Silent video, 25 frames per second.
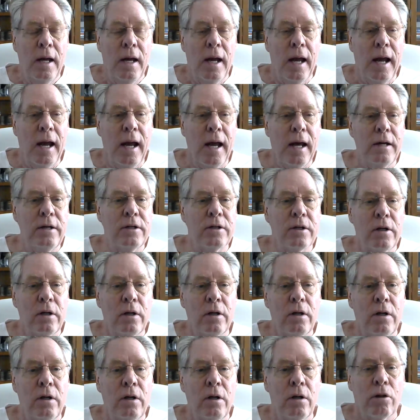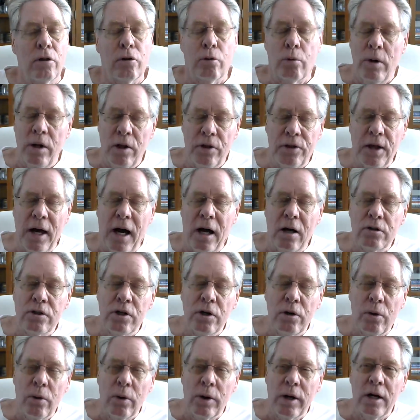and
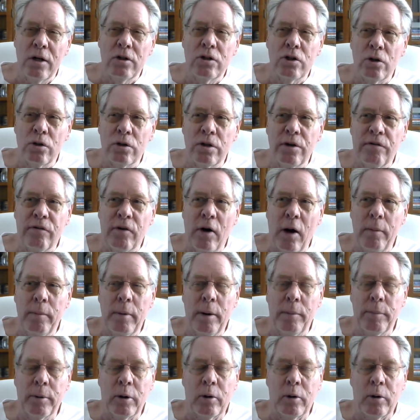3,000 credentials, if I remember